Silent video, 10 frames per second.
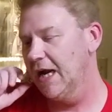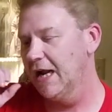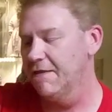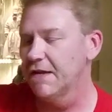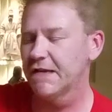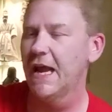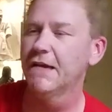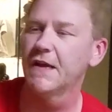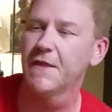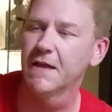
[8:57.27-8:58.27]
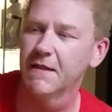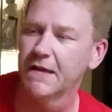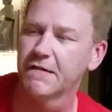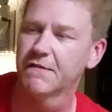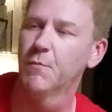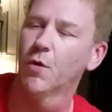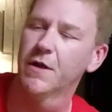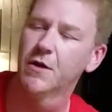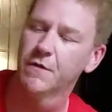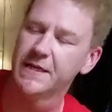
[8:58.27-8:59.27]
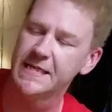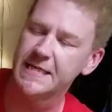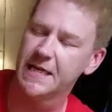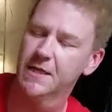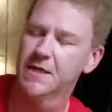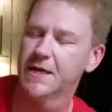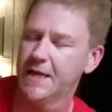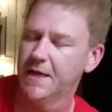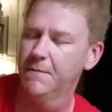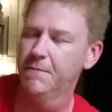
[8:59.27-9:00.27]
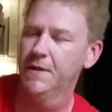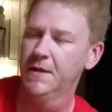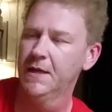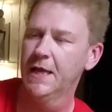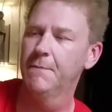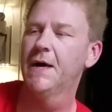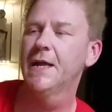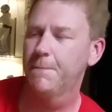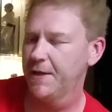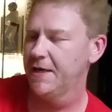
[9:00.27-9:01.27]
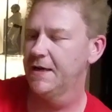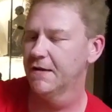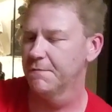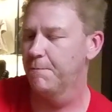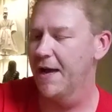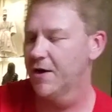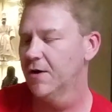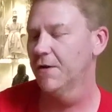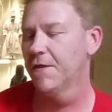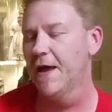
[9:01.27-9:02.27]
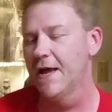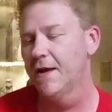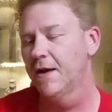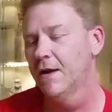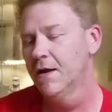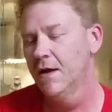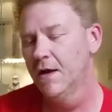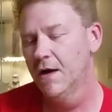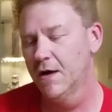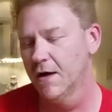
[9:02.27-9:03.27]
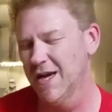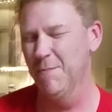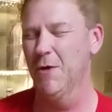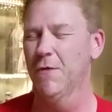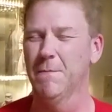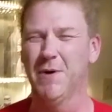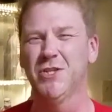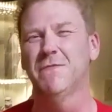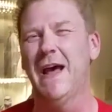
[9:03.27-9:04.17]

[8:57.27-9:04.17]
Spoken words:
In this case, I think less is more. The detail on him, in my opinion, is better than coming with a bunch of